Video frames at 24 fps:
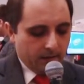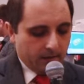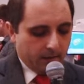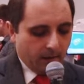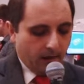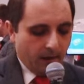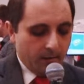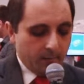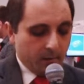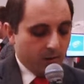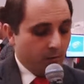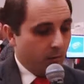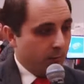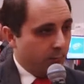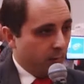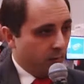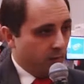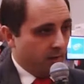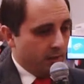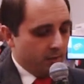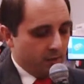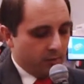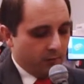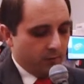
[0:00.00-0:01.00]
camera
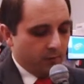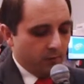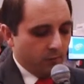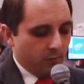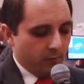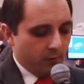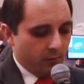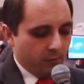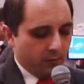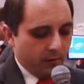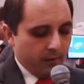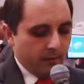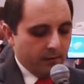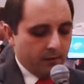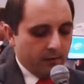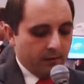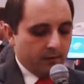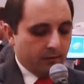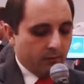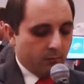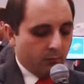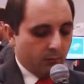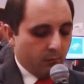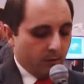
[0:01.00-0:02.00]
operation within
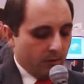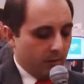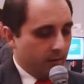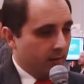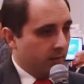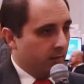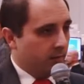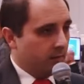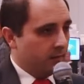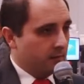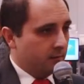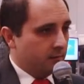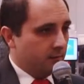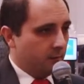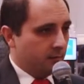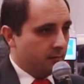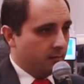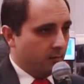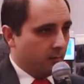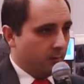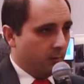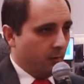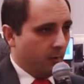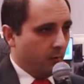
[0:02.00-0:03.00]
the RIEGL
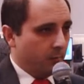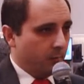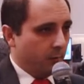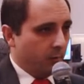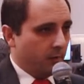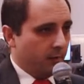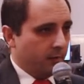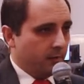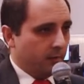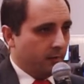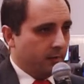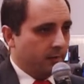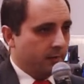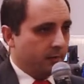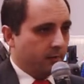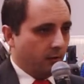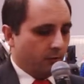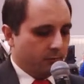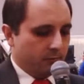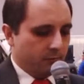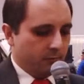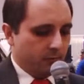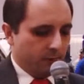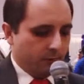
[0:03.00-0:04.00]
system operating
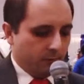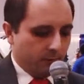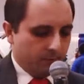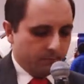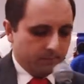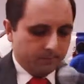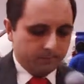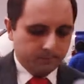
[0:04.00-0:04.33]
software.